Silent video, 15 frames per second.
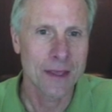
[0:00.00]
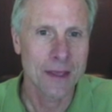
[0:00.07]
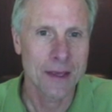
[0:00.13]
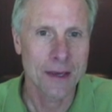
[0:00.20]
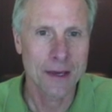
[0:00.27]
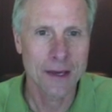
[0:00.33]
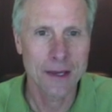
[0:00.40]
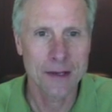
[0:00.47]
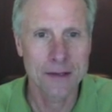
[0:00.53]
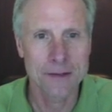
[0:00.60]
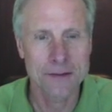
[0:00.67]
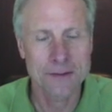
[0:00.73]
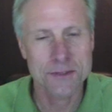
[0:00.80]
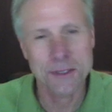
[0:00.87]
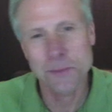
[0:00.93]
And
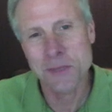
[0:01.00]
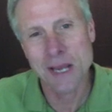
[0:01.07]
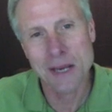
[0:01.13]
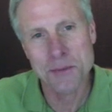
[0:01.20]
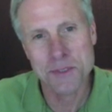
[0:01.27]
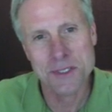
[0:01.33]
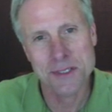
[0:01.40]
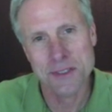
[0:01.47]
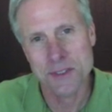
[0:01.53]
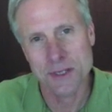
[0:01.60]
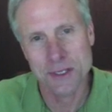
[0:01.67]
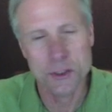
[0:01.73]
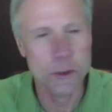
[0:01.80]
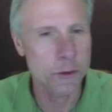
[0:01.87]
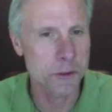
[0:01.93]
sometimes
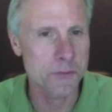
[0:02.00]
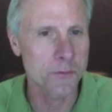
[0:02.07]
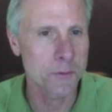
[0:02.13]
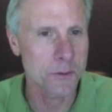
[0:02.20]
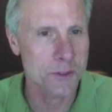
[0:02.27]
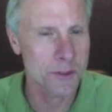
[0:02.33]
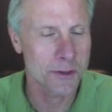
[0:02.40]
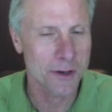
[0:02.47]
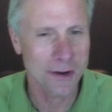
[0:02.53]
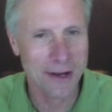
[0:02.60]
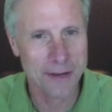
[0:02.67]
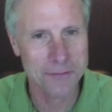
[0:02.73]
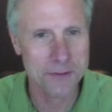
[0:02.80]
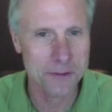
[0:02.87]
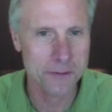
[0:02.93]
it's useful, so you don't
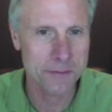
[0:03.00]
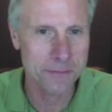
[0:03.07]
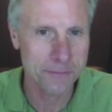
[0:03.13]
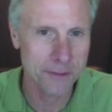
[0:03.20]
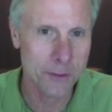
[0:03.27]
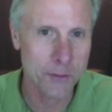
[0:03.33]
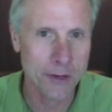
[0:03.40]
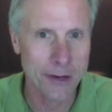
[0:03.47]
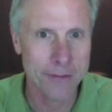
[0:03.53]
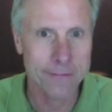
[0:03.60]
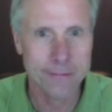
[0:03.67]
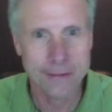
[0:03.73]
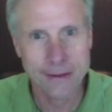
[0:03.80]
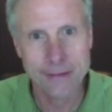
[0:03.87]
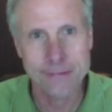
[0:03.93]
have to figure out,
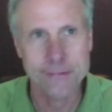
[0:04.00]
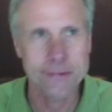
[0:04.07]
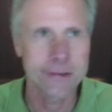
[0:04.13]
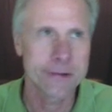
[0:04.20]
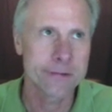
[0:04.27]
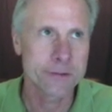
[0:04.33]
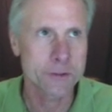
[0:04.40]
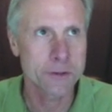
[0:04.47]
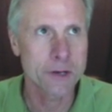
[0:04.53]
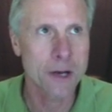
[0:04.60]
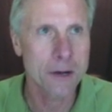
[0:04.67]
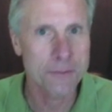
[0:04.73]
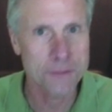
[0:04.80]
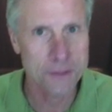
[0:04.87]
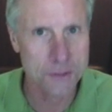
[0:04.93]
hey,
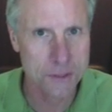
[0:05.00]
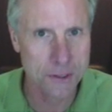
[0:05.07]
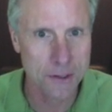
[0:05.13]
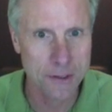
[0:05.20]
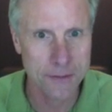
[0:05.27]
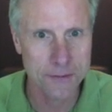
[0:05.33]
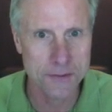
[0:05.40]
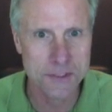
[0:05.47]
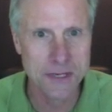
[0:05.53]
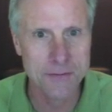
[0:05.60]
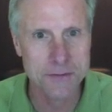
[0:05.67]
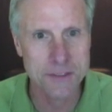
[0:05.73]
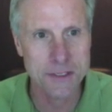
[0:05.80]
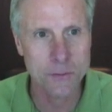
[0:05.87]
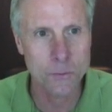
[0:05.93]
2.5 years earlier than
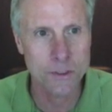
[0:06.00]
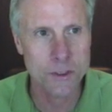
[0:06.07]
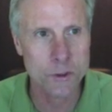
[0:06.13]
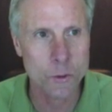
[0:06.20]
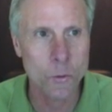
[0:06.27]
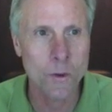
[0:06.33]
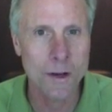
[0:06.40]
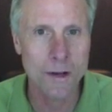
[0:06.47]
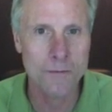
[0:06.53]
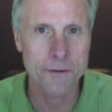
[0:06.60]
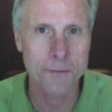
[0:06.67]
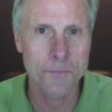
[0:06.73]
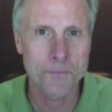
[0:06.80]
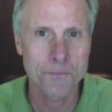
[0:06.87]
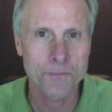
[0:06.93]
17 weeks or whatever.
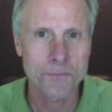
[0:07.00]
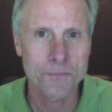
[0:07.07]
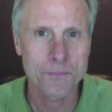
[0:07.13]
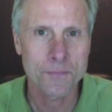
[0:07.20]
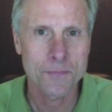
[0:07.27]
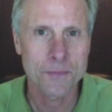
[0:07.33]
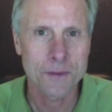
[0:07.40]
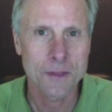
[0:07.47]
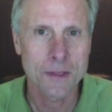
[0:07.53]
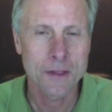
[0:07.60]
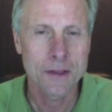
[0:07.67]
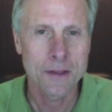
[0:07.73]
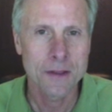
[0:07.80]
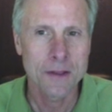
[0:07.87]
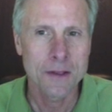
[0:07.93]

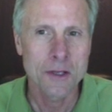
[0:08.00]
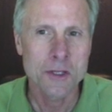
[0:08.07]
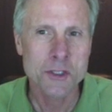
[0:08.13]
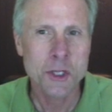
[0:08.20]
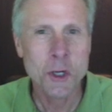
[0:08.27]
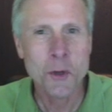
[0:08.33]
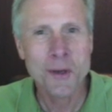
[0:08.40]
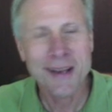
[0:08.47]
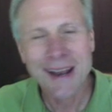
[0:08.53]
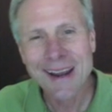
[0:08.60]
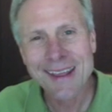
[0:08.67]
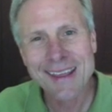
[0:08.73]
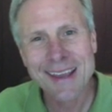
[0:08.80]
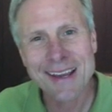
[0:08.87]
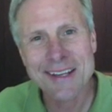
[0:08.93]
So in any
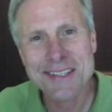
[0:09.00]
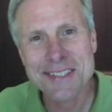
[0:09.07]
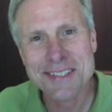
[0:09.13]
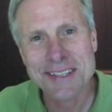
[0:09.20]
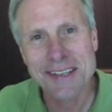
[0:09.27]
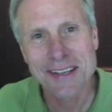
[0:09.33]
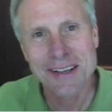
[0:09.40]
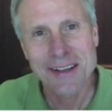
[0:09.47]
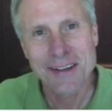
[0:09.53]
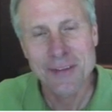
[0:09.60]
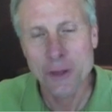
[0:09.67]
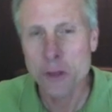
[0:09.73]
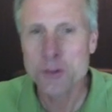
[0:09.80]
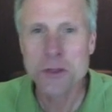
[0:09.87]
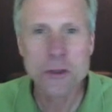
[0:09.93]
case,
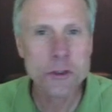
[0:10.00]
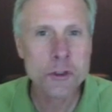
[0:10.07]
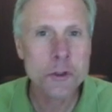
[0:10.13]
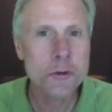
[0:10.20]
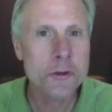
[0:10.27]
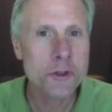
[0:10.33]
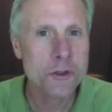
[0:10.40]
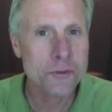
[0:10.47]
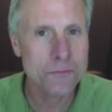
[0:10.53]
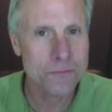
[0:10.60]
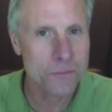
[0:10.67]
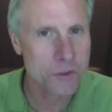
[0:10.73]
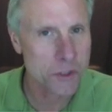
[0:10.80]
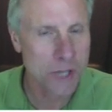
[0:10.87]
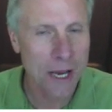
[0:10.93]
those are the two
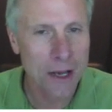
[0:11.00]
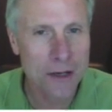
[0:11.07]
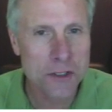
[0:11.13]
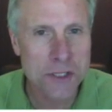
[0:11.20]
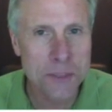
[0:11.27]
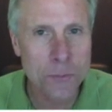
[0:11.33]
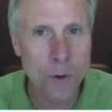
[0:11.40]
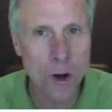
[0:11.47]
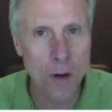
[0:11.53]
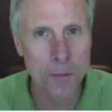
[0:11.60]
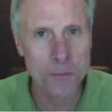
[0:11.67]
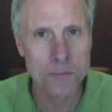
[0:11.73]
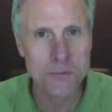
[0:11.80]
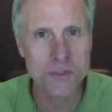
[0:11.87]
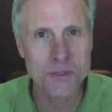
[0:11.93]
challenging
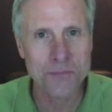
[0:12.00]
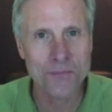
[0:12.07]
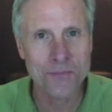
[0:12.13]
problems.